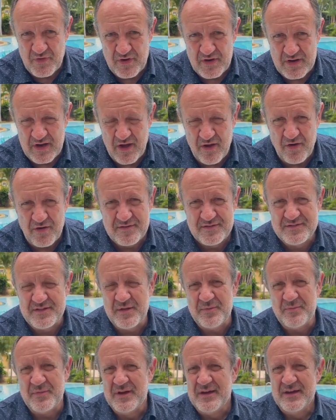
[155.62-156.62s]
And I asked
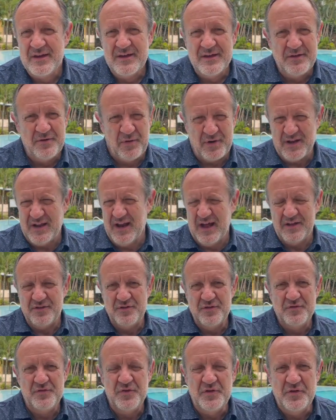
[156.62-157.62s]
him, "What can I
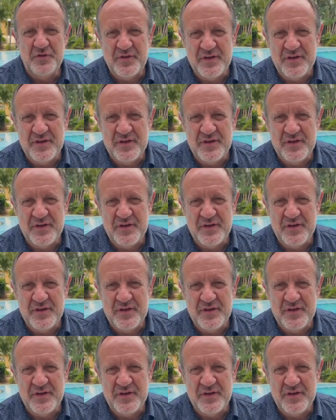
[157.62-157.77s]
do for you?"